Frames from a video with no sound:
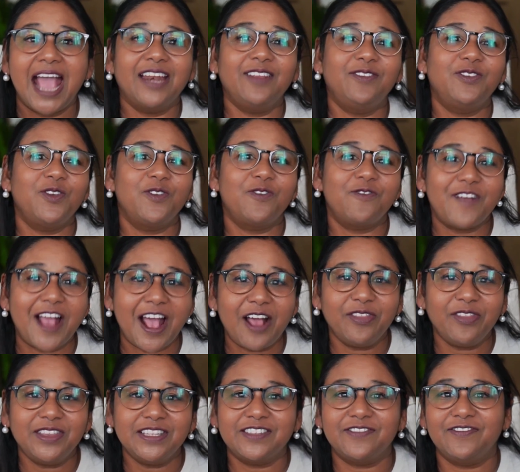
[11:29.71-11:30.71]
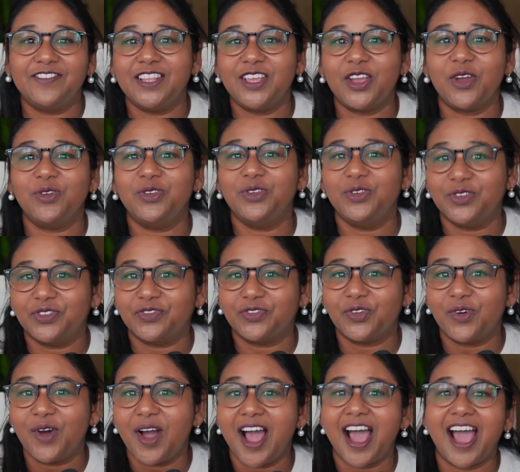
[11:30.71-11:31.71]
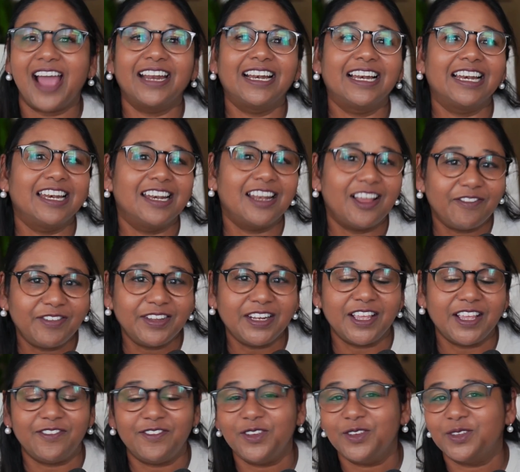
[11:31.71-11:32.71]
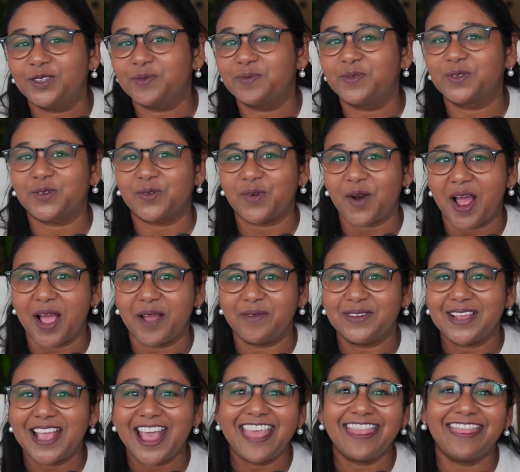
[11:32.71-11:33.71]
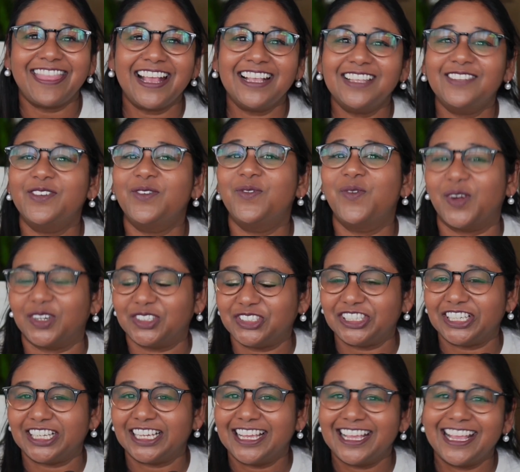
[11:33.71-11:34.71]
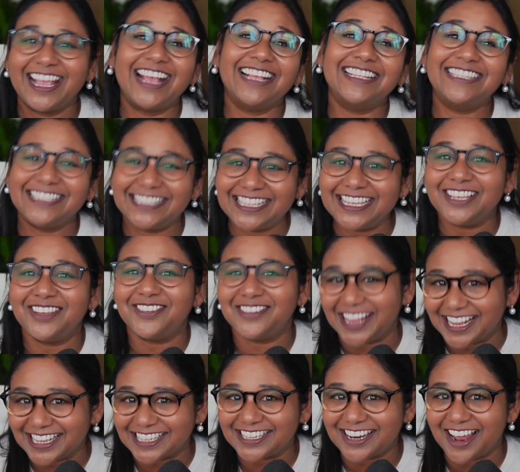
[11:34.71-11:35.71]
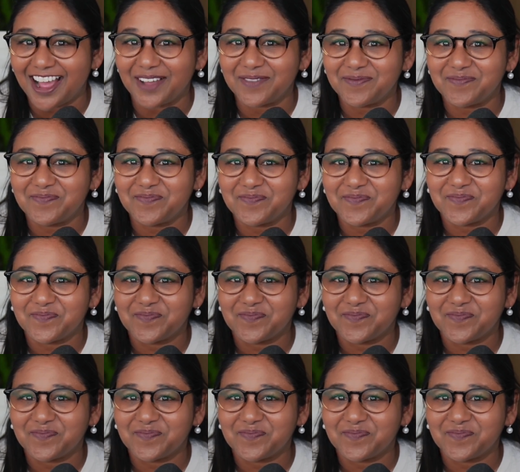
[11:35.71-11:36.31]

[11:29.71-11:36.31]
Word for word: And if you found this video useful, I'd love it if you subscribed. Thanks for watching and see you next time.